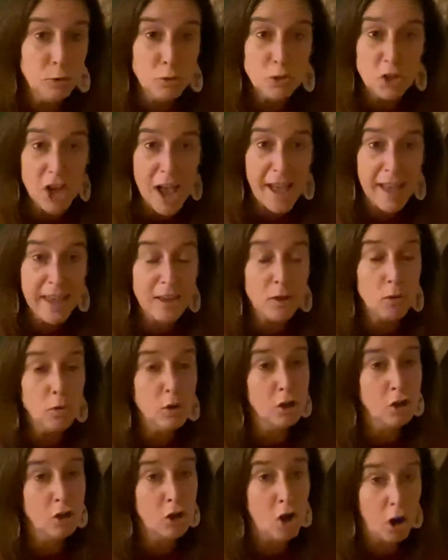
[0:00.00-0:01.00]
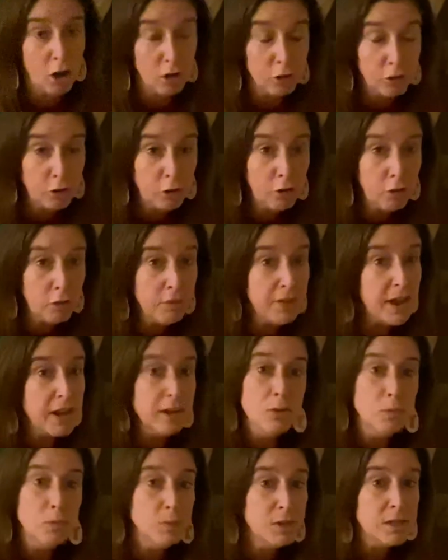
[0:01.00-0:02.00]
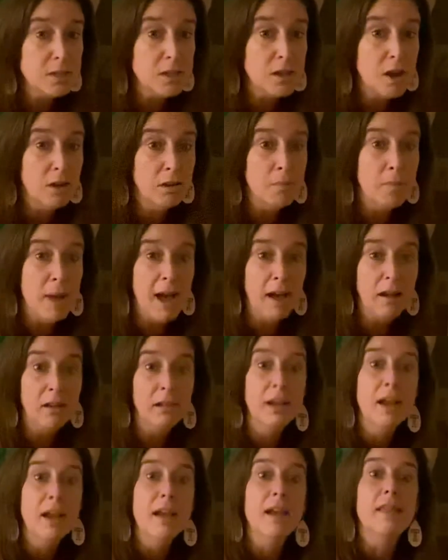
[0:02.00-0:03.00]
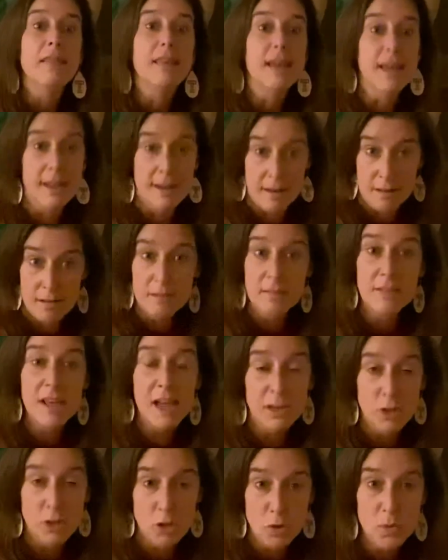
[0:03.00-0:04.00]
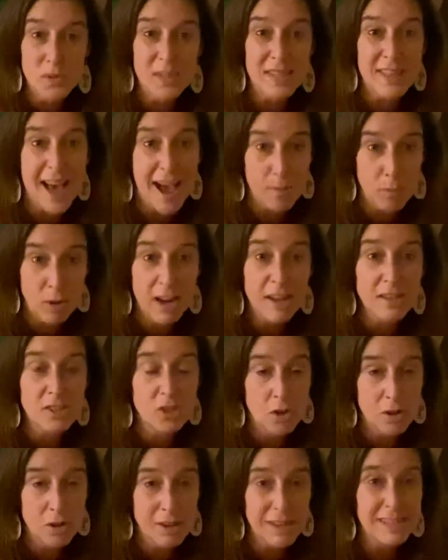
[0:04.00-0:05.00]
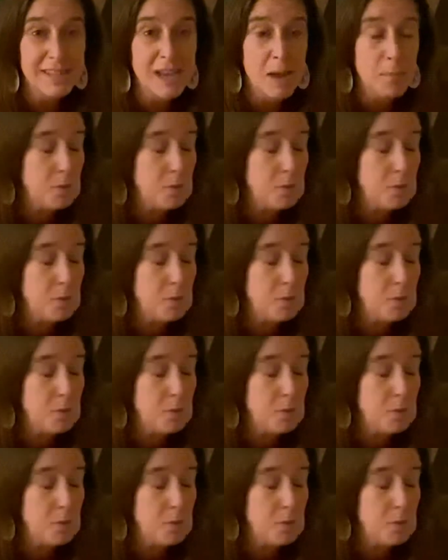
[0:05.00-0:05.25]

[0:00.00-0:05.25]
jay or a cardinal that you want to talk about, then then use that one as your example.